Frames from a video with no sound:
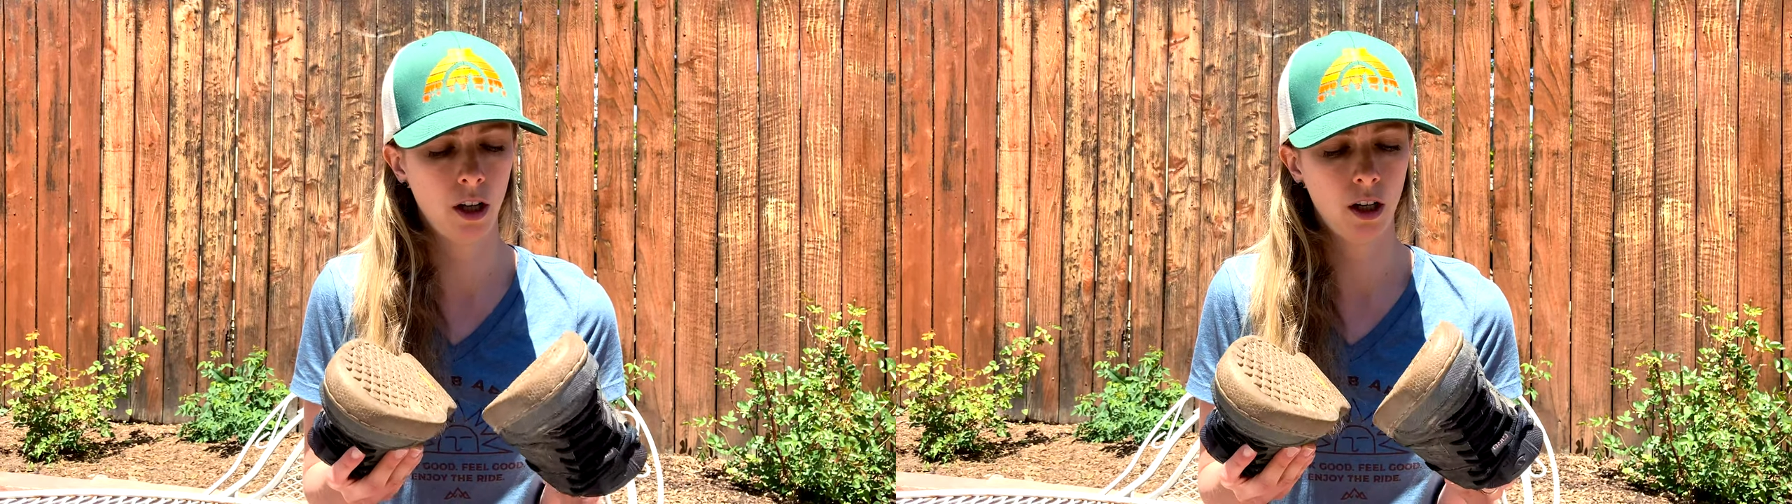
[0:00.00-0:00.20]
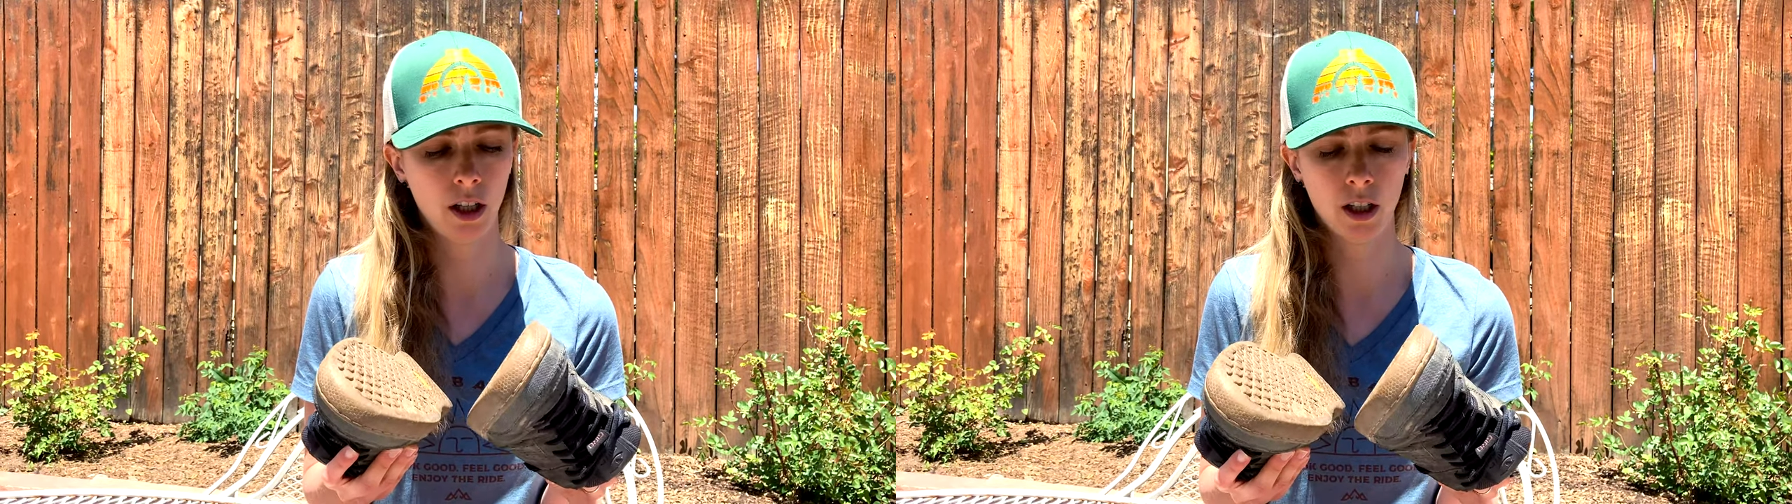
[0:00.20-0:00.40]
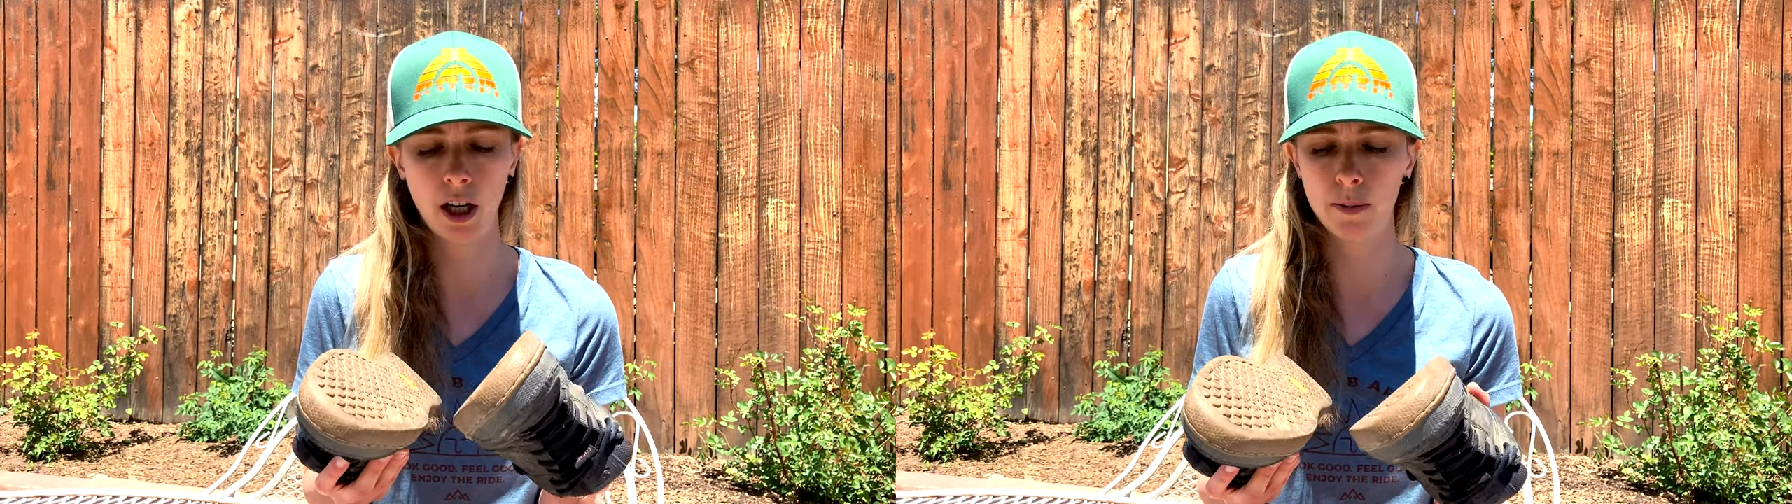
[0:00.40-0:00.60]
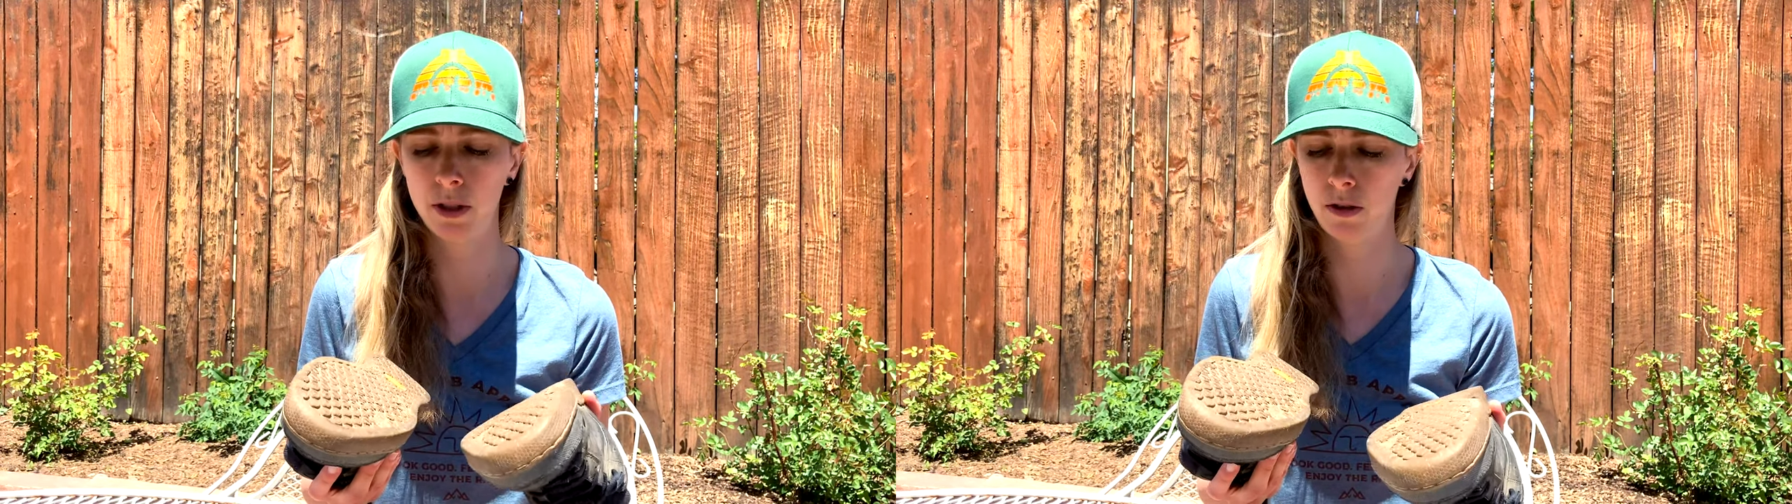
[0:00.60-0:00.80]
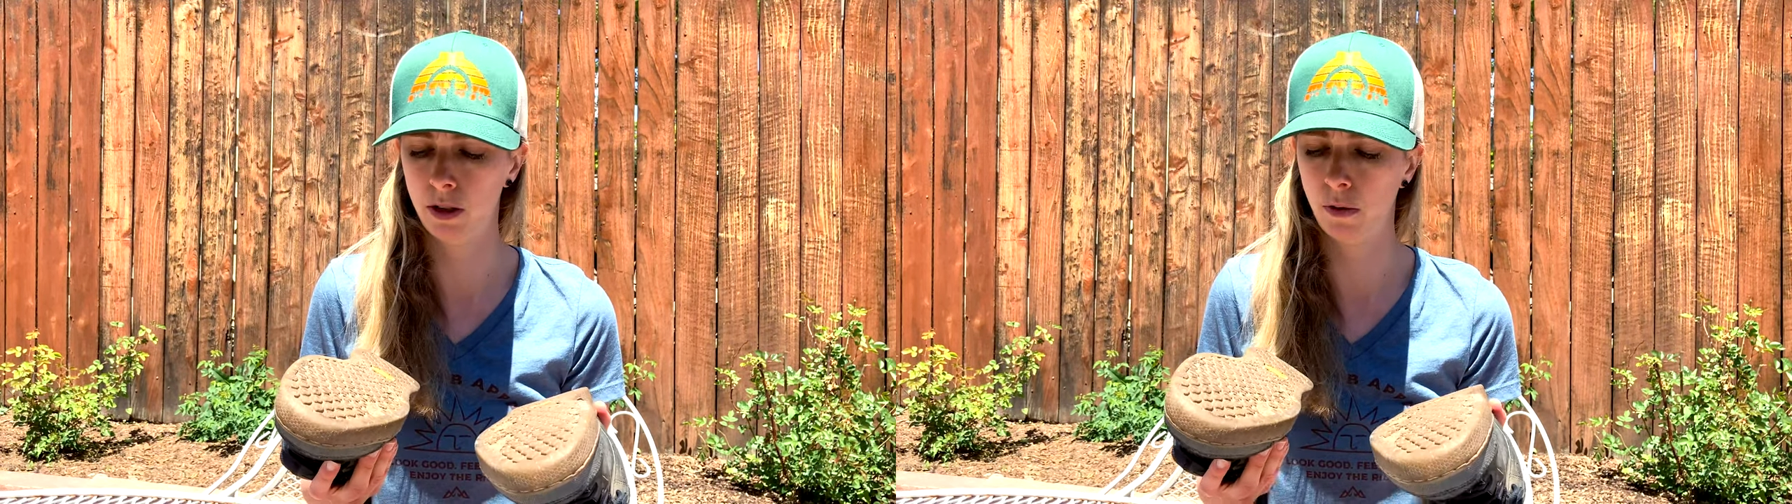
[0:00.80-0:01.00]
and I can
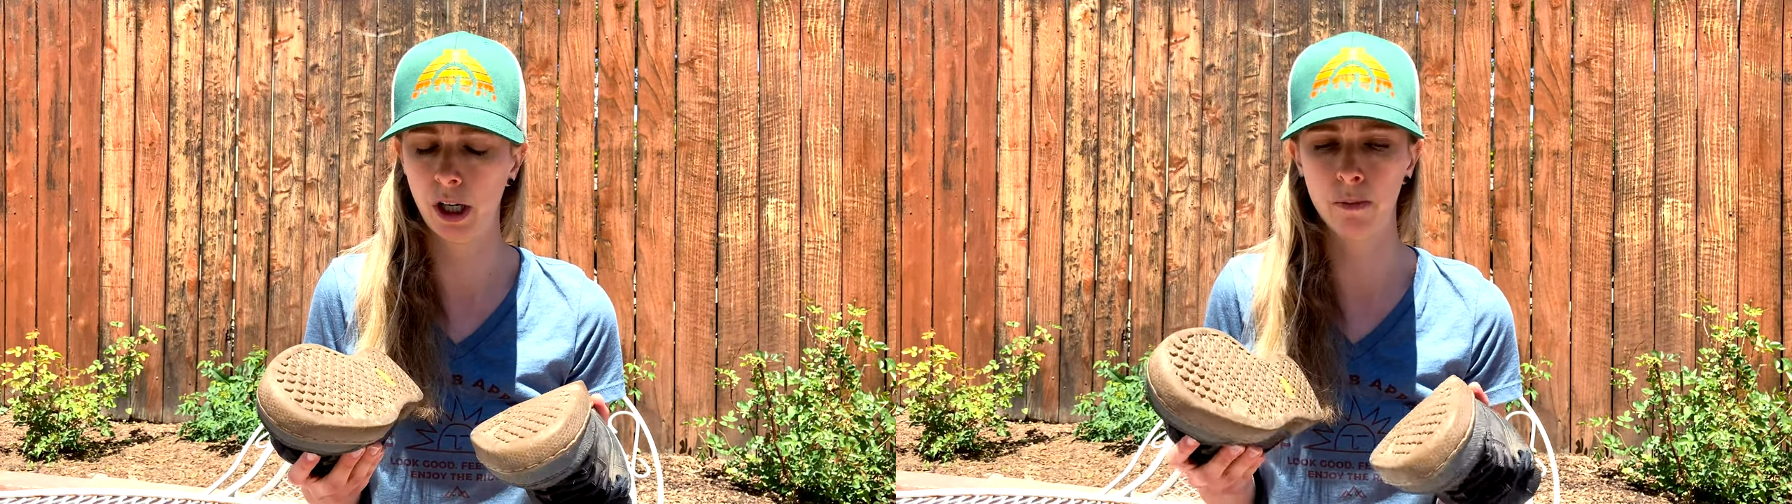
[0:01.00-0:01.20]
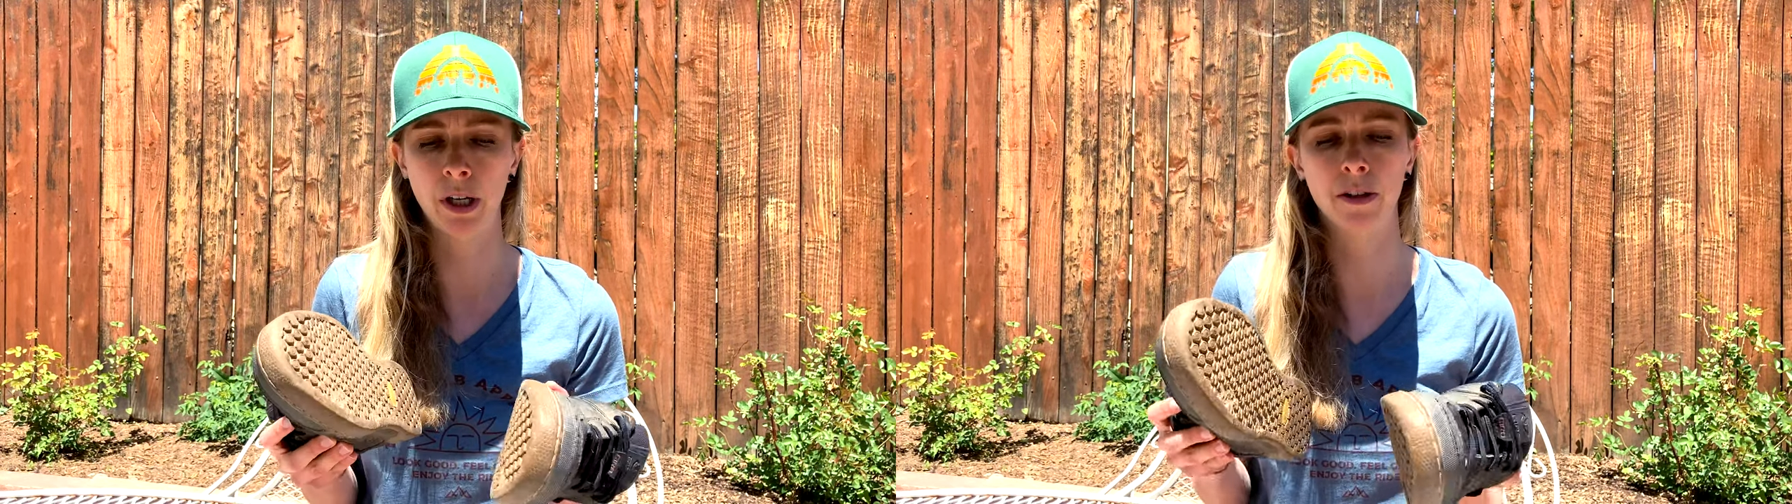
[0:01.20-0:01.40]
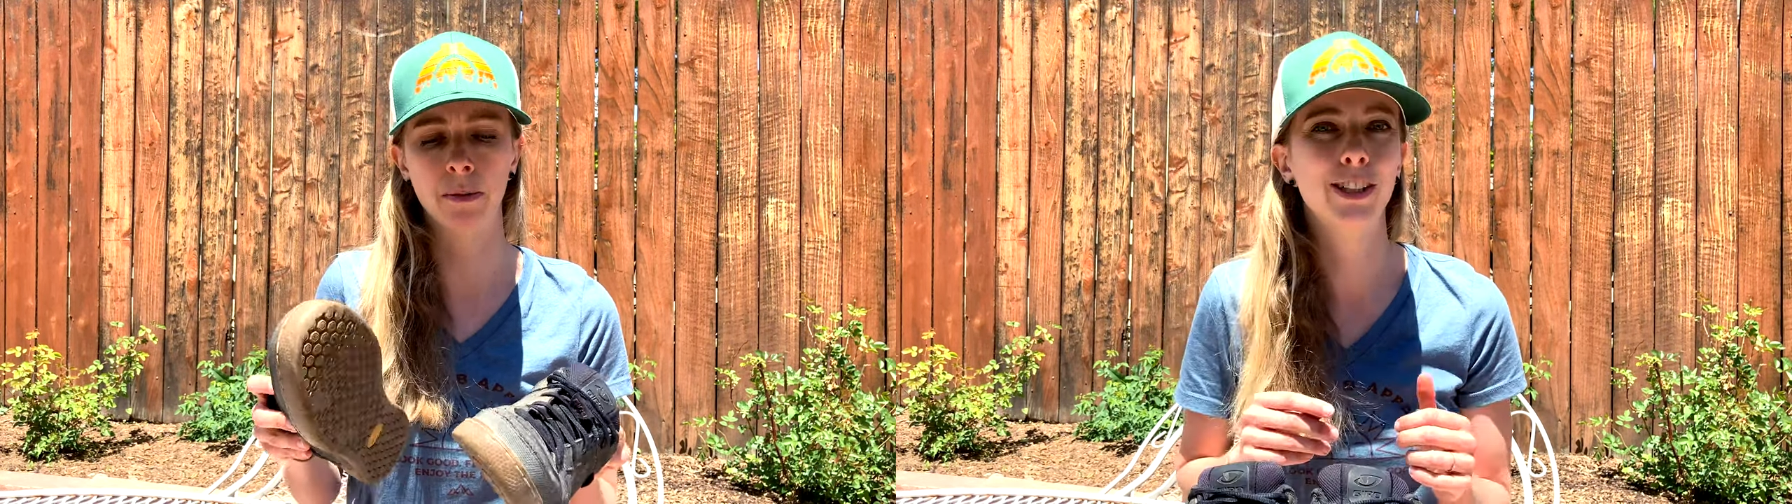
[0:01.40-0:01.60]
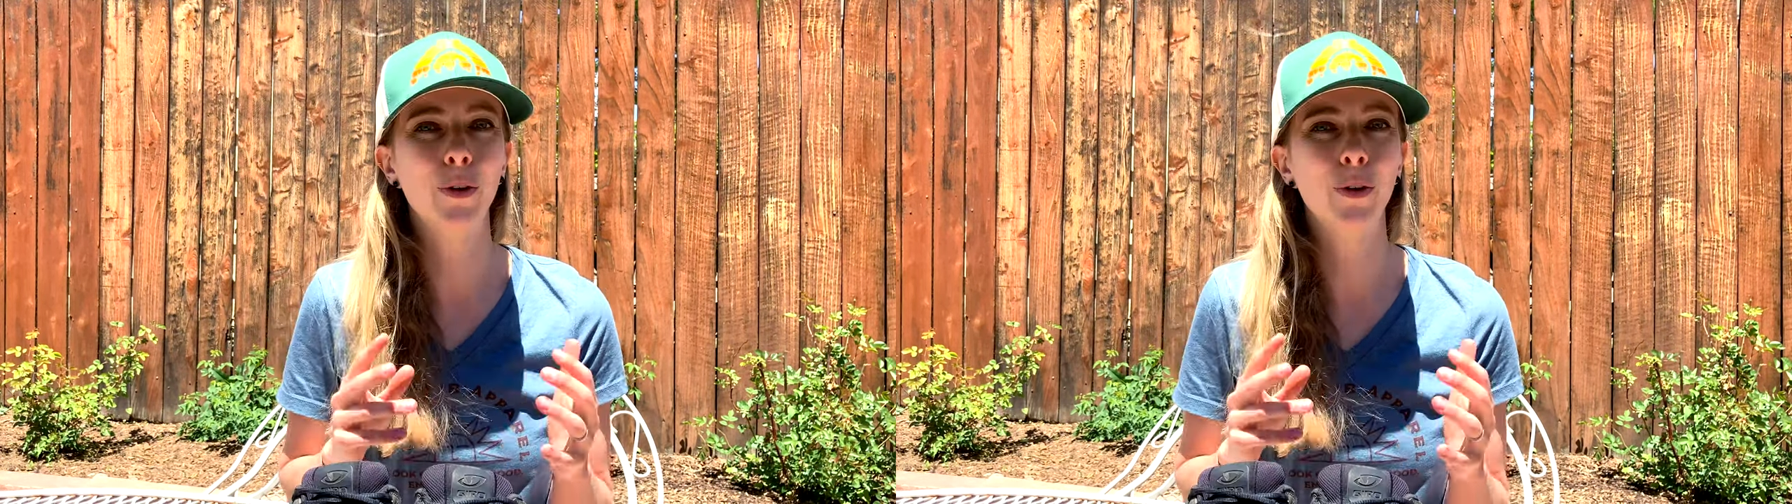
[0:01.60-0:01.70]
absolutely recommend them.